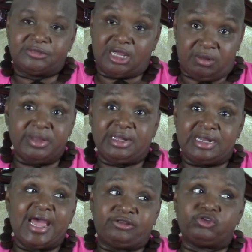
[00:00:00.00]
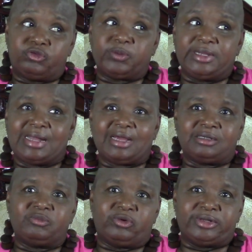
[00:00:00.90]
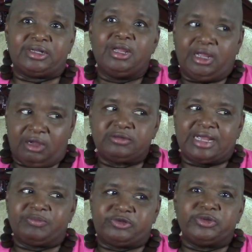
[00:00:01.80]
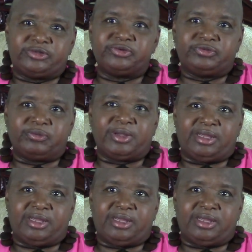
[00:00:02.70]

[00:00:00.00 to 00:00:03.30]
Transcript: In the middle of the night, 2, 3 o'clock in the morning. It was like between 2 and 3.